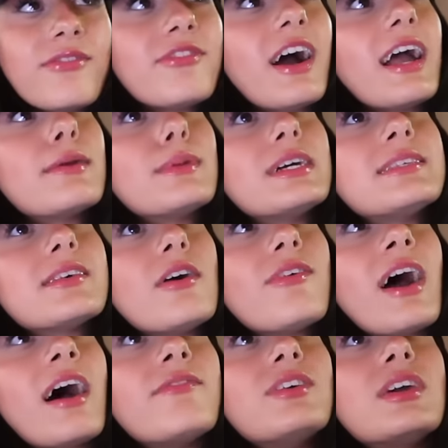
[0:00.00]
find myself
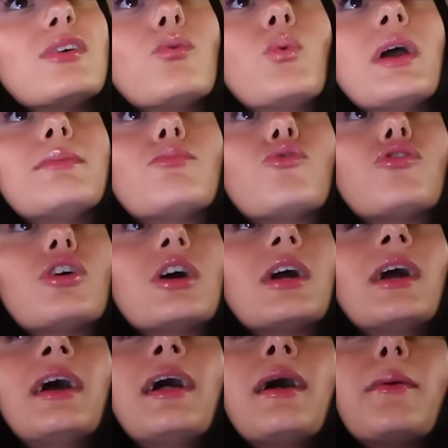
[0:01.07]
having way
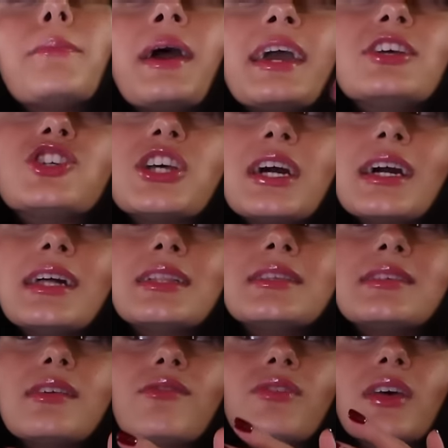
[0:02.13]
more
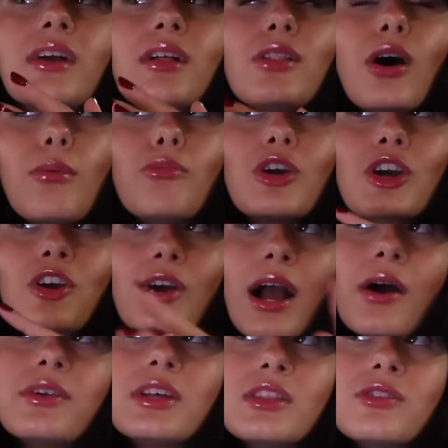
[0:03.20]
patience and feeling a lot more
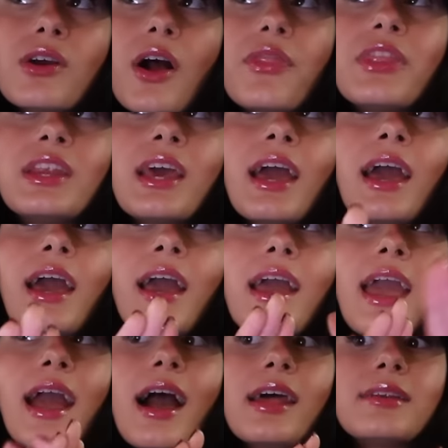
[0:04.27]
grounded throughout the day,
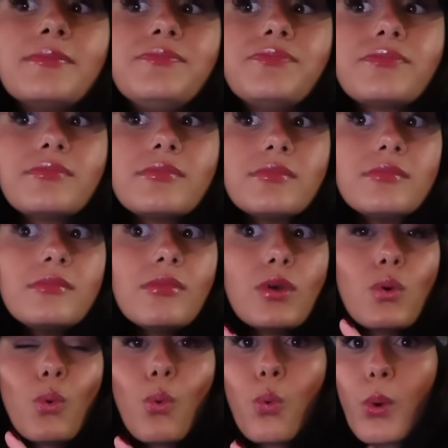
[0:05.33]
and
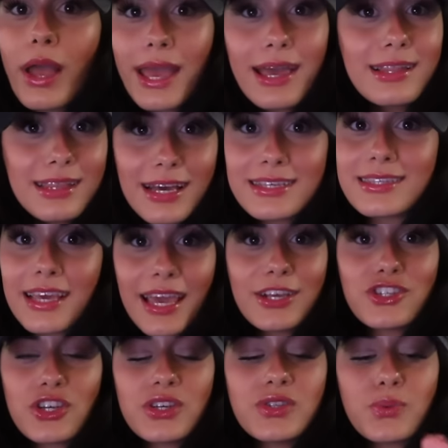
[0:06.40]
way less
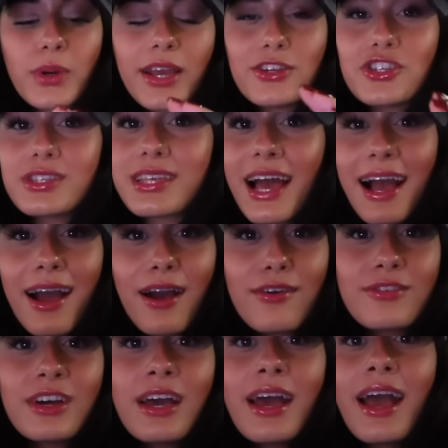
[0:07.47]
anxious when I just have